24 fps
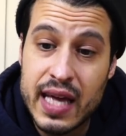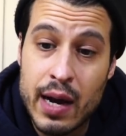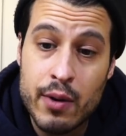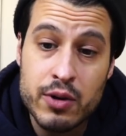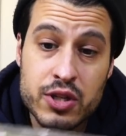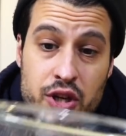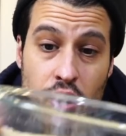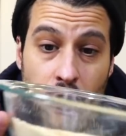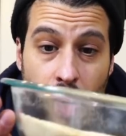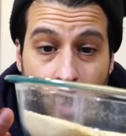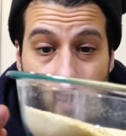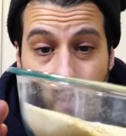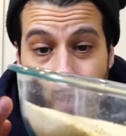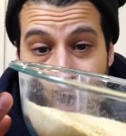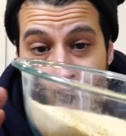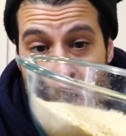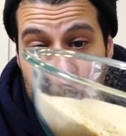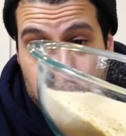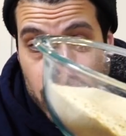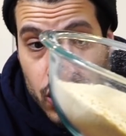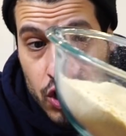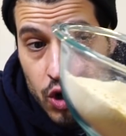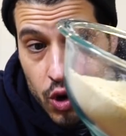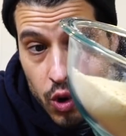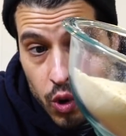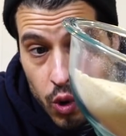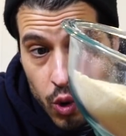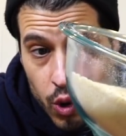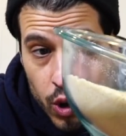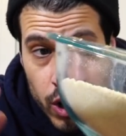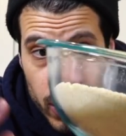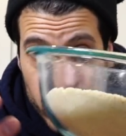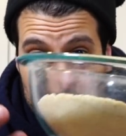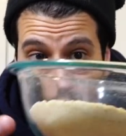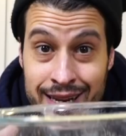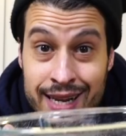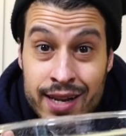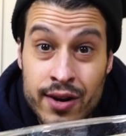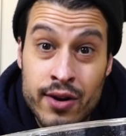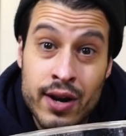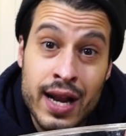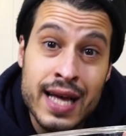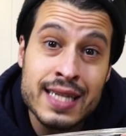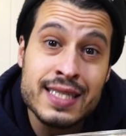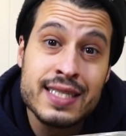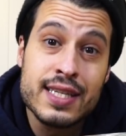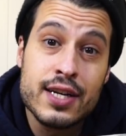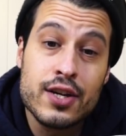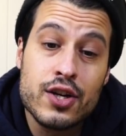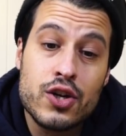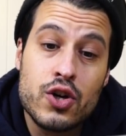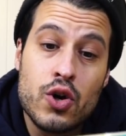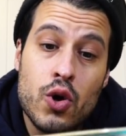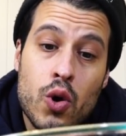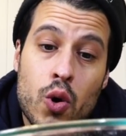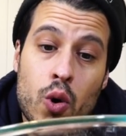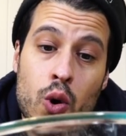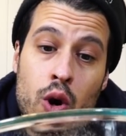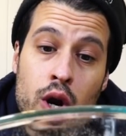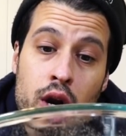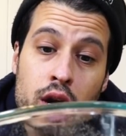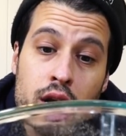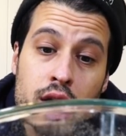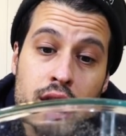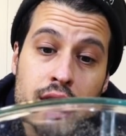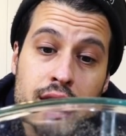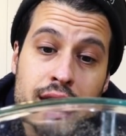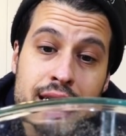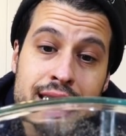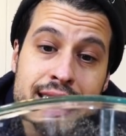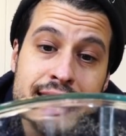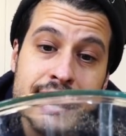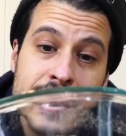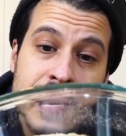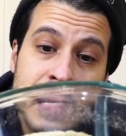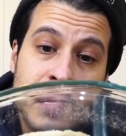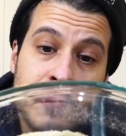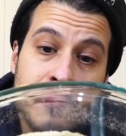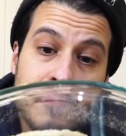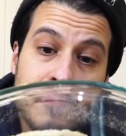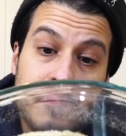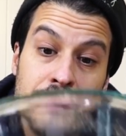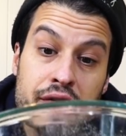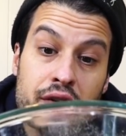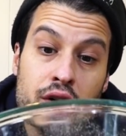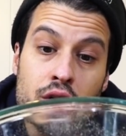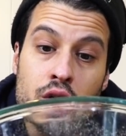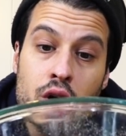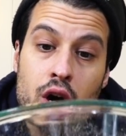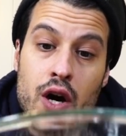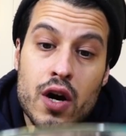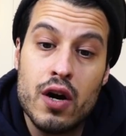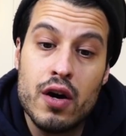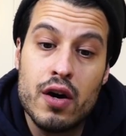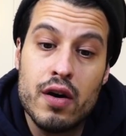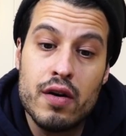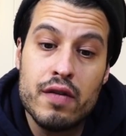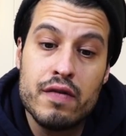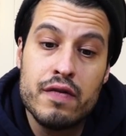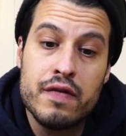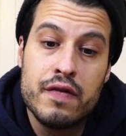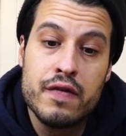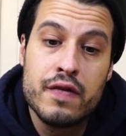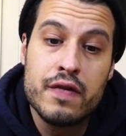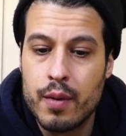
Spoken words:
That was about a quart, a little less than a quart container full of